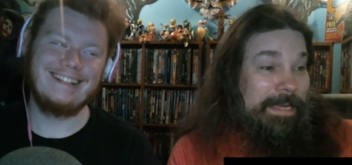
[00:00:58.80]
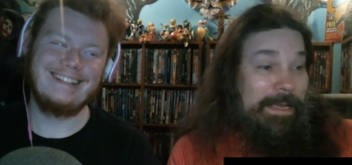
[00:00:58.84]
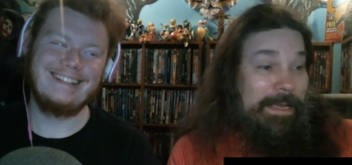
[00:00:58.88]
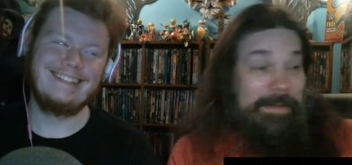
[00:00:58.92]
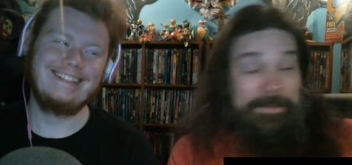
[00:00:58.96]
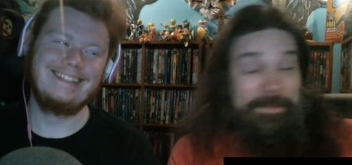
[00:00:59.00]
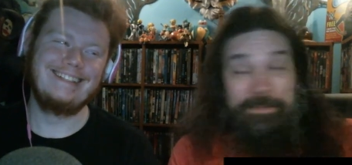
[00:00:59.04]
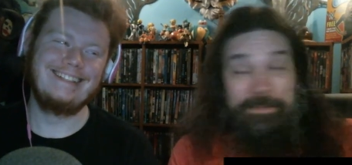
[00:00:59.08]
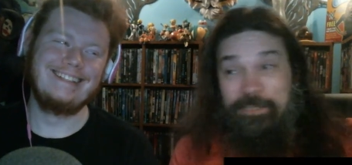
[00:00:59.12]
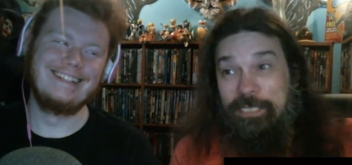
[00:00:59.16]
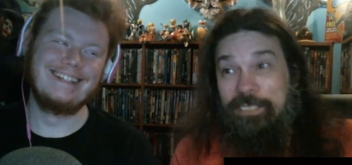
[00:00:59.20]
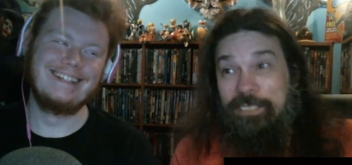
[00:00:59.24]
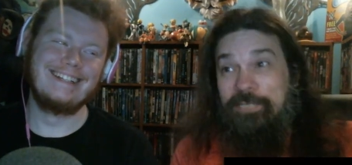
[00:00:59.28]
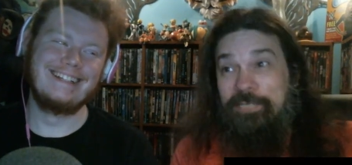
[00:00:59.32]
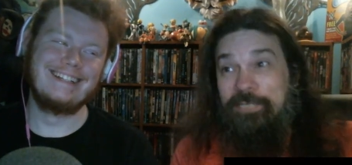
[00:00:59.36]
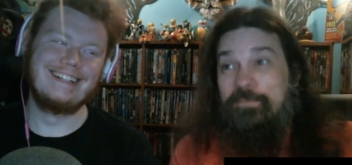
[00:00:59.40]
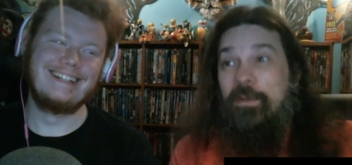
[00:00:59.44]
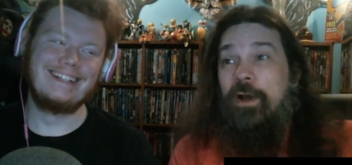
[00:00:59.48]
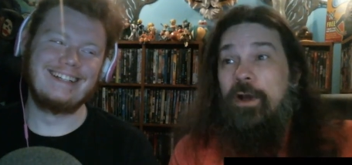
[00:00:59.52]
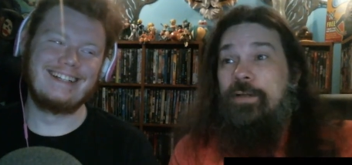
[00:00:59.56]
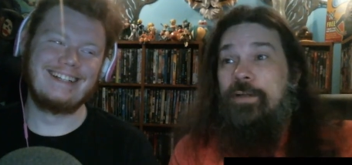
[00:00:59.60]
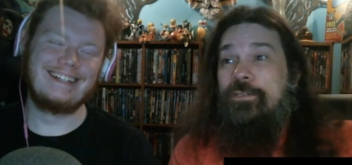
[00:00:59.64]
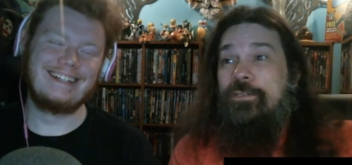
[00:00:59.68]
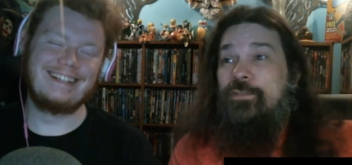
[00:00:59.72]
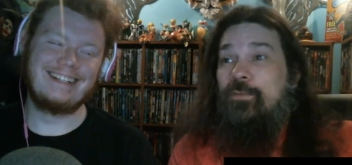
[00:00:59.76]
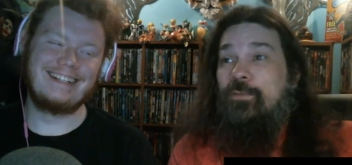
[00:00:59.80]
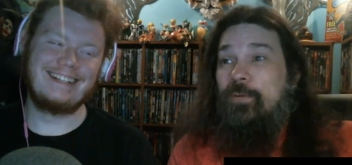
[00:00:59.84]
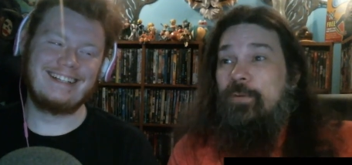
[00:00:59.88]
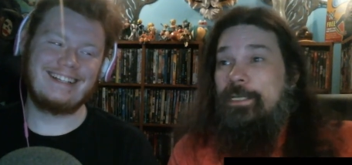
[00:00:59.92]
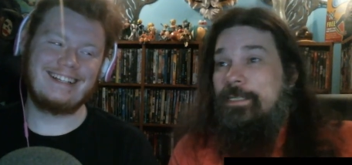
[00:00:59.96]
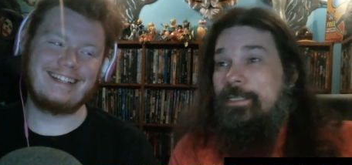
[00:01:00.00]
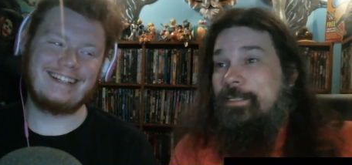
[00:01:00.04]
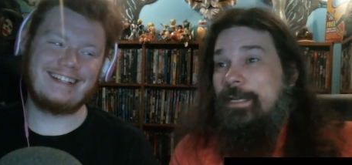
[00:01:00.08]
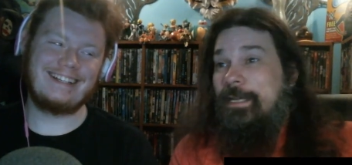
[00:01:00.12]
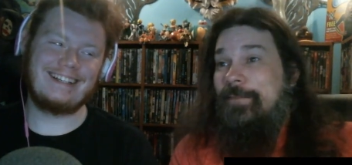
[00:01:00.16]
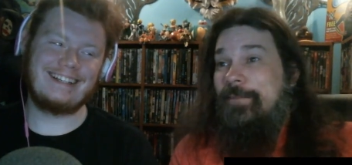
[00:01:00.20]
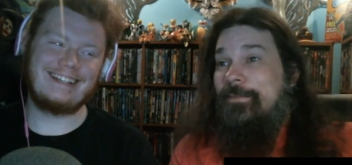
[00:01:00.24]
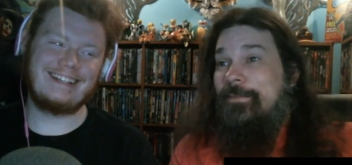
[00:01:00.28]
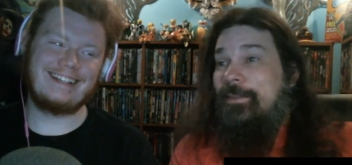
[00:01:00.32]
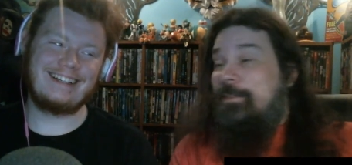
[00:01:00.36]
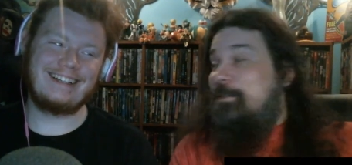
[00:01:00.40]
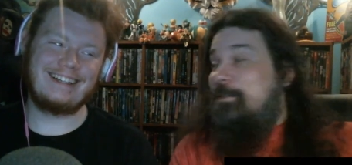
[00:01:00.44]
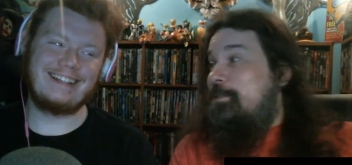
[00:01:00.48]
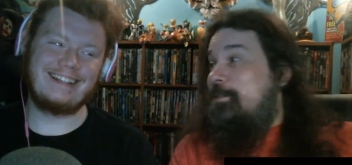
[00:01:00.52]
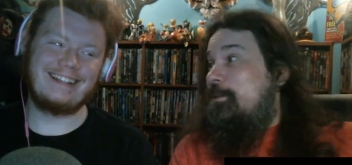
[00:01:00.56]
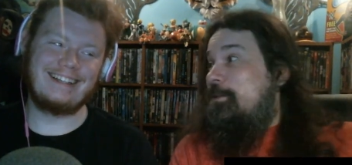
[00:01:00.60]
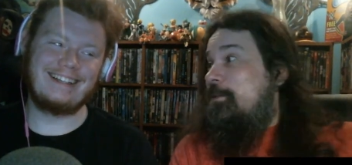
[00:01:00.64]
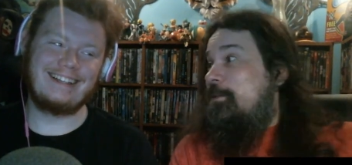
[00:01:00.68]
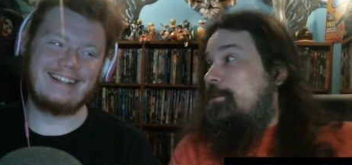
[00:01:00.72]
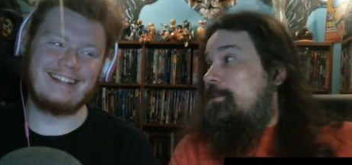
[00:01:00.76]
Speaker 1: since March twenty-seventh.
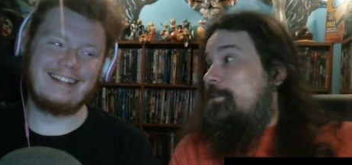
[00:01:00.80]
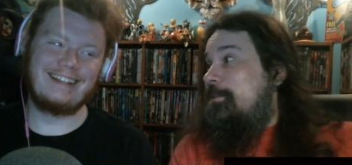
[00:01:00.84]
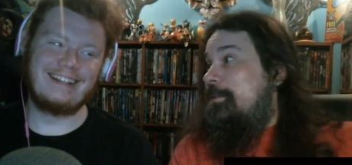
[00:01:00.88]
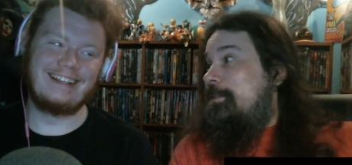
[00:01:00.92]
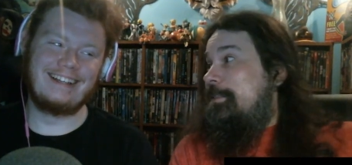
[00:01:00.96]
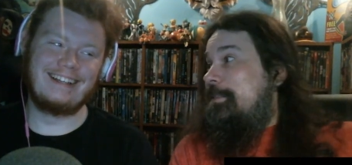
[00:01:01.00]
So